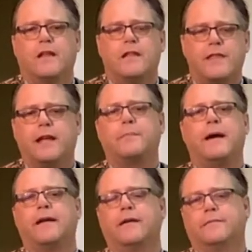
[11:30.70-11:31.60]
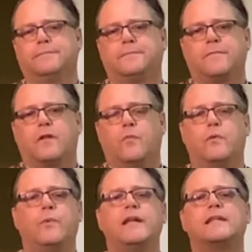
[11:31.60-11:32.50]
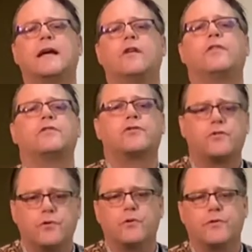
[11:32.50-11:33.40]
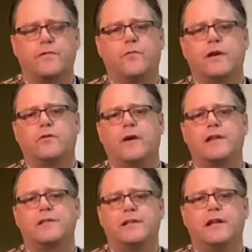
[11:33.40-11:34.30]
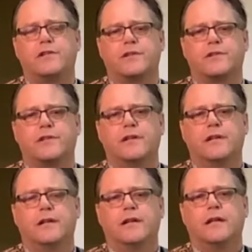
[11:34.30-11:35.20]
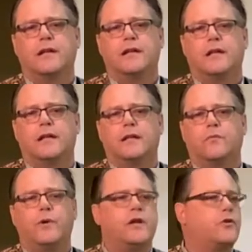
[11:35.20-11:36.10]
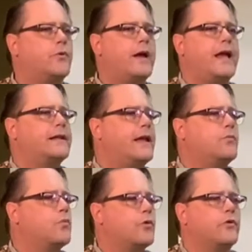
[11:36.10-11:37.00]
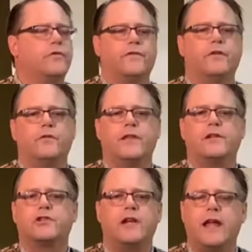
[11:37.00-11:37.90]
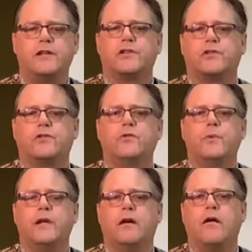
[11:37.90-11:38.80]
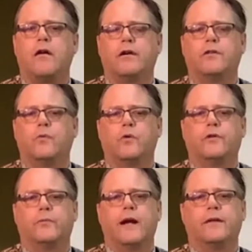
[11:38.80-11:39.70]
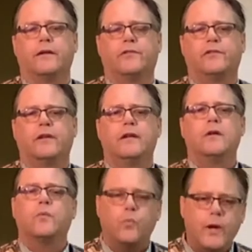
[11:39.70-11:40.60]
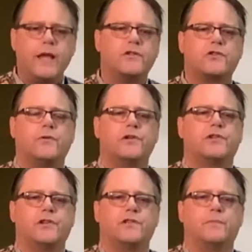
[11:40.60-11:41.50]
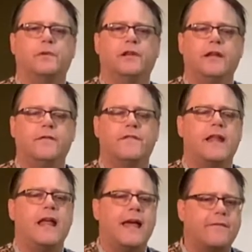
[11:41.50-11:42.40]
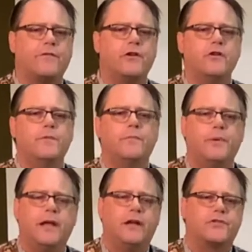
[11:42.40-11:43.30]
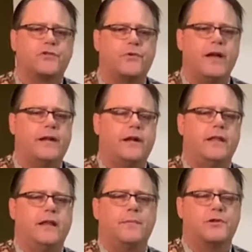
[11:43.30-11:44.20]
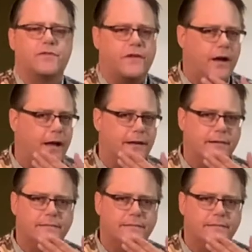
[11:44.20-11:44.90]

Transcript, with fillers: Think about it. When we tell the truth of what Christ teaches, we create a worldview that changes who we are in the world around us. We as Christians believe that every human being is created in the image of God.